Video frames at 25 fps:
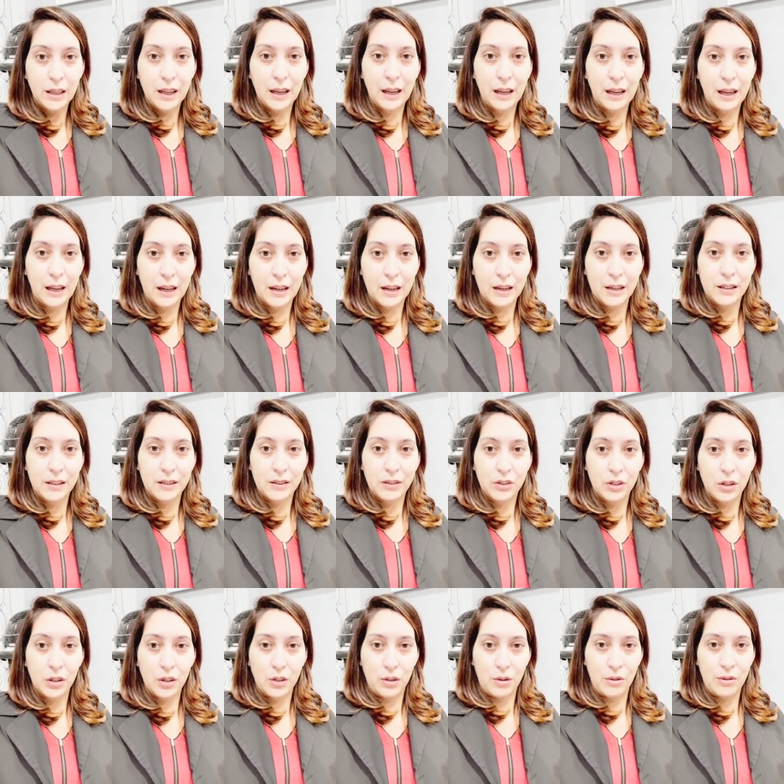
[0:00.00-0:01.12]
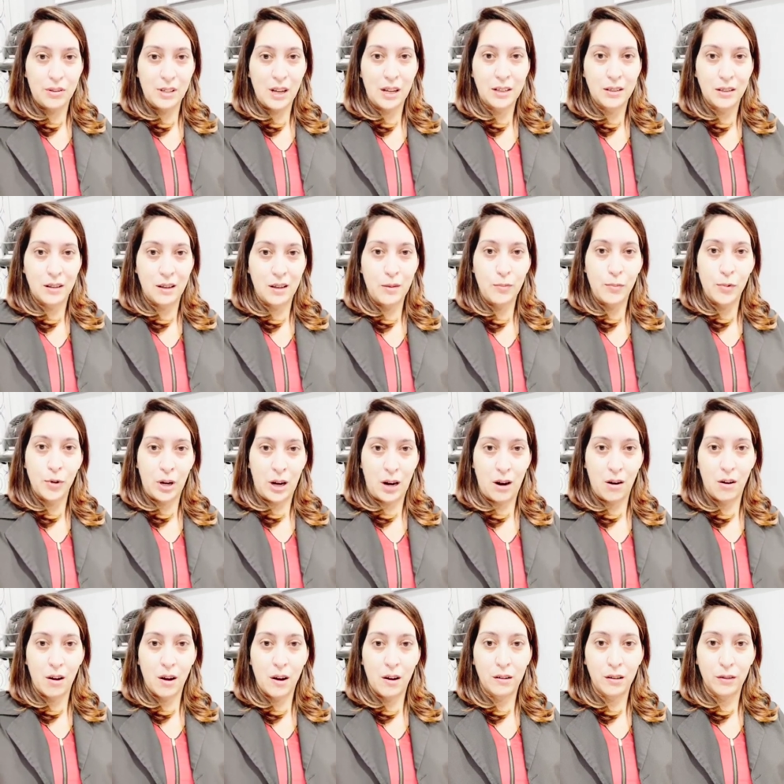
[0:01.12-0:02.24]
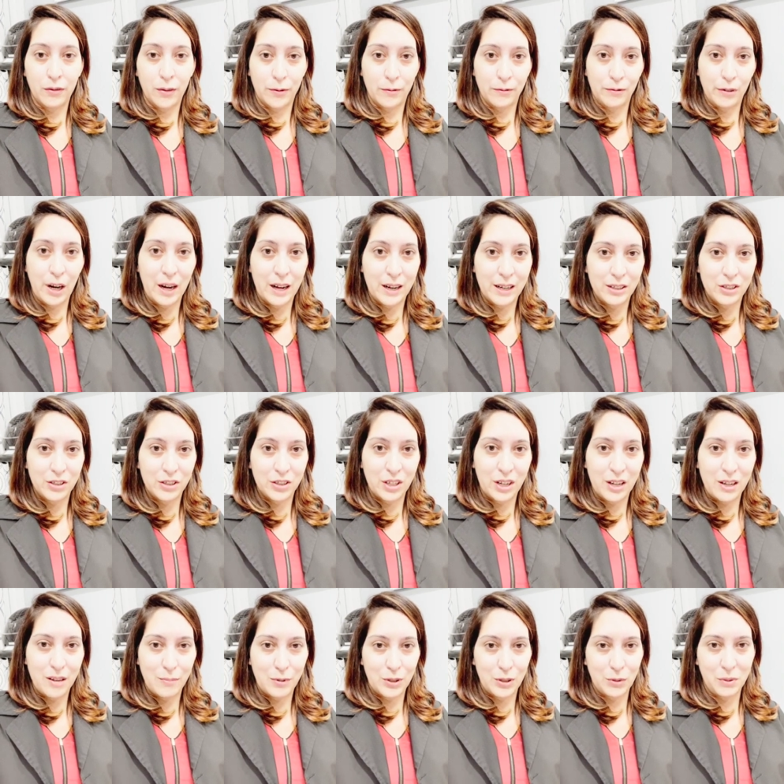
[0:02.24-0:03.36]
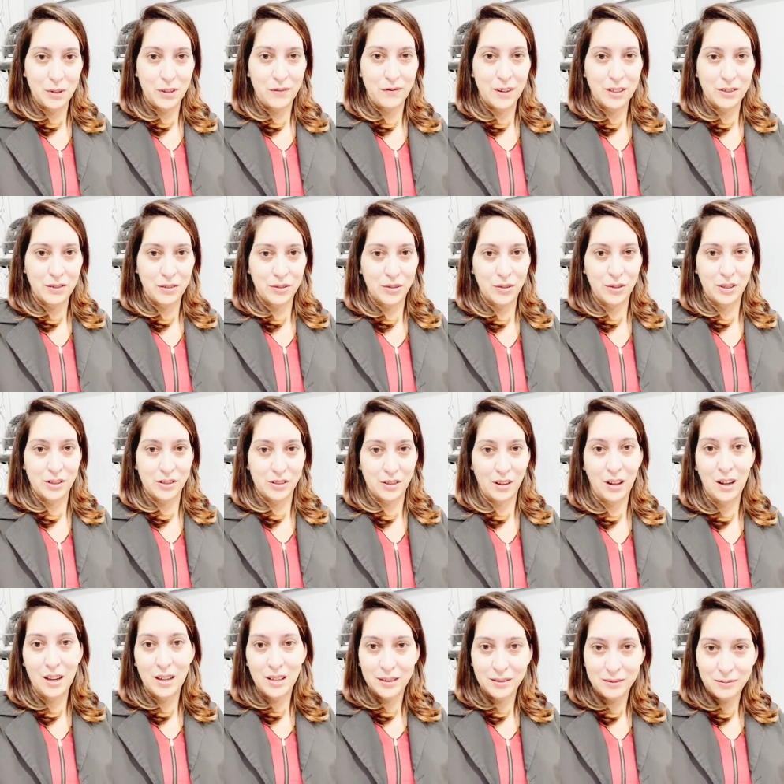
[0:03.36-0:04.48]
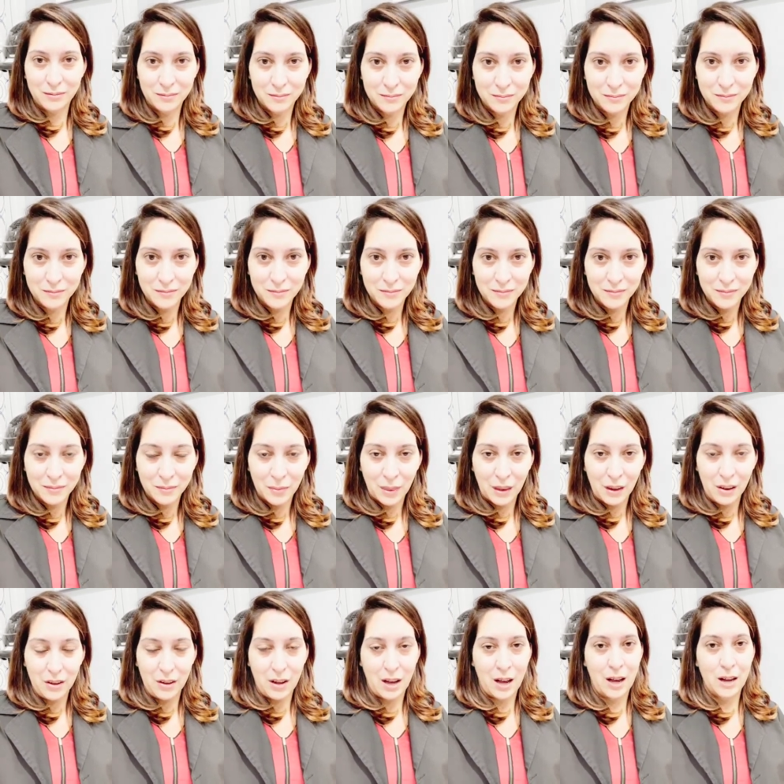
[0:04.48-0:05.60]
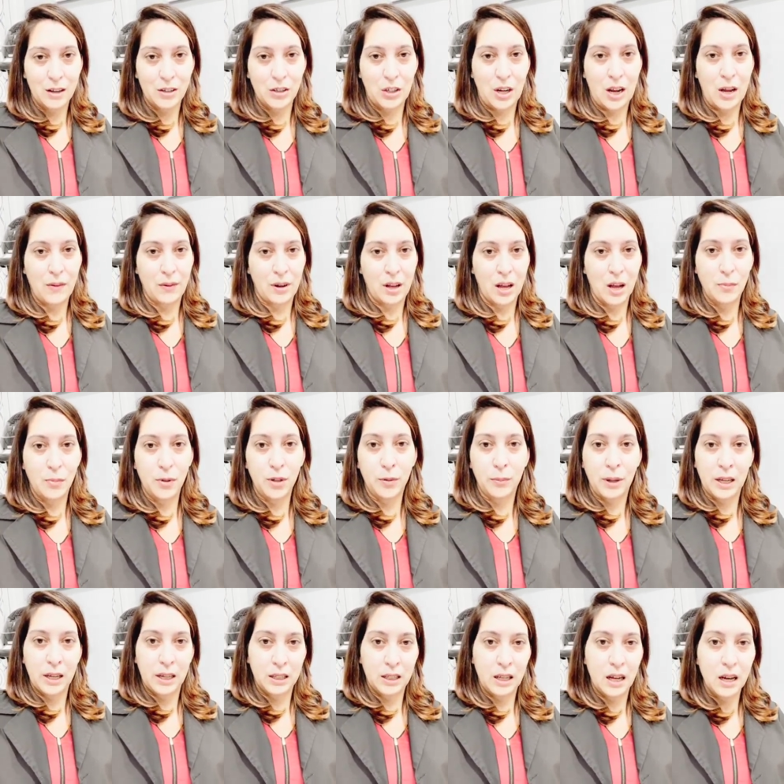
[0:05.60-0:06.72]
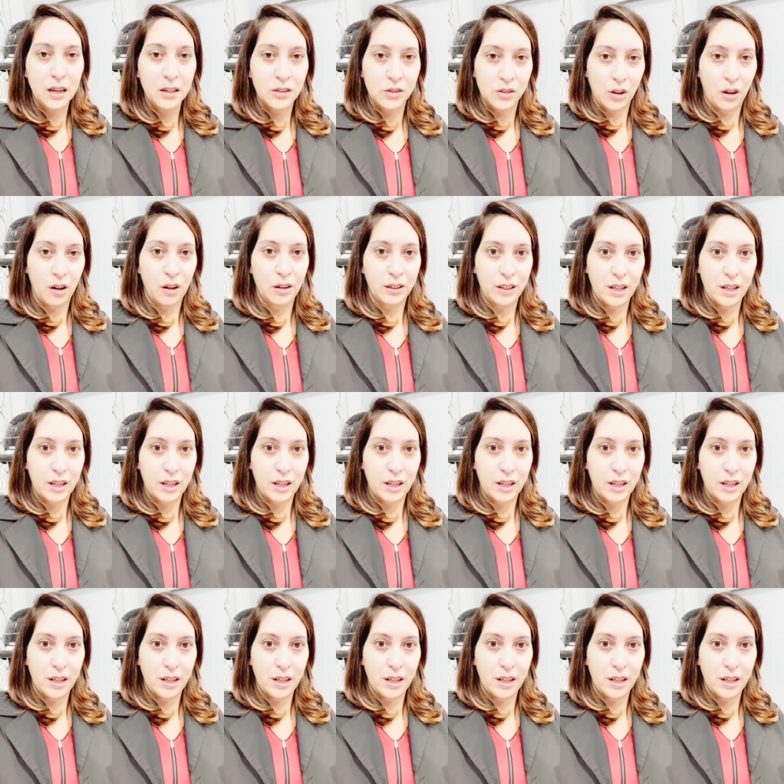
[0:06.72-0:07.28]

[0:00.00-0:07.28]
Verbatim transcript: and use that to keep your hair color refreshed in between visits to the salon. I actually have a couple of my clients on